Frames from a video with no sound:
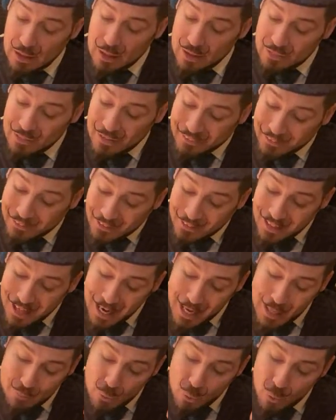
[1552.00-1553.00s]
that the
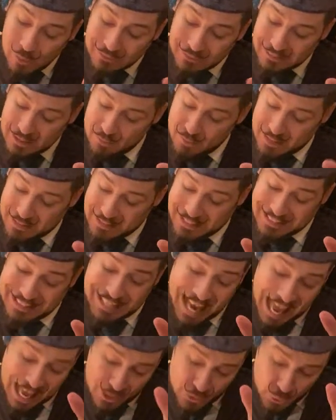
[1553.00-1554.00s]
crime was committed,
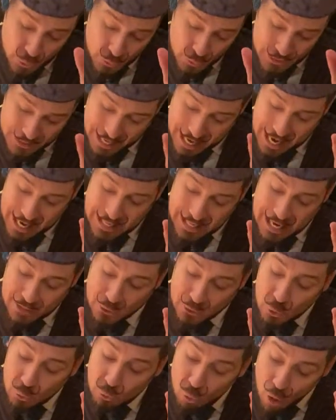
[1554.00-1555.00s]
as you say, at
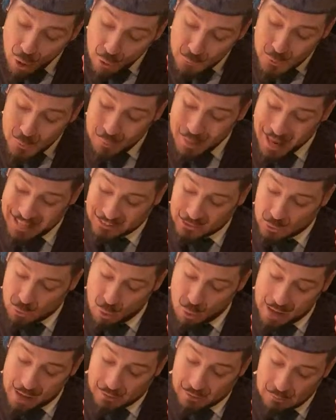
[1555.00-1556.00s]

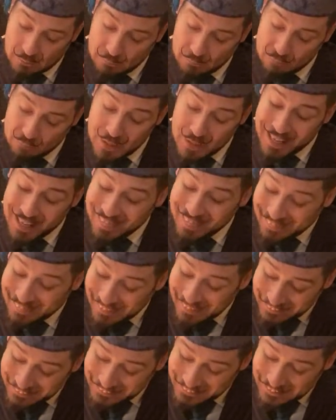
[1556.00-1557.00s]
1:15.
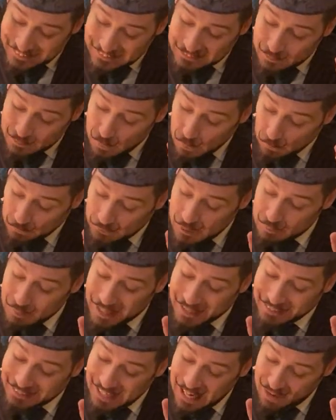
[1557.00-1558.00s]
This is supported
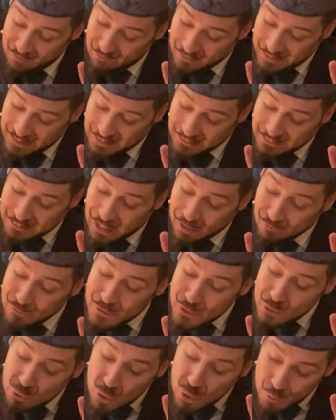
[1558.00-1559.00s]
by the evidence of
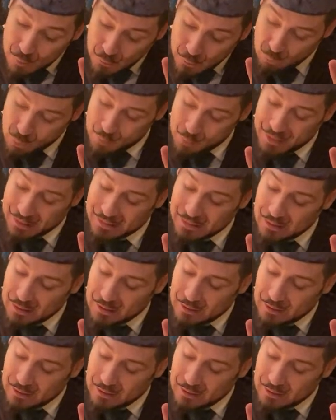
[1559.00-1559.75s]
the German woman,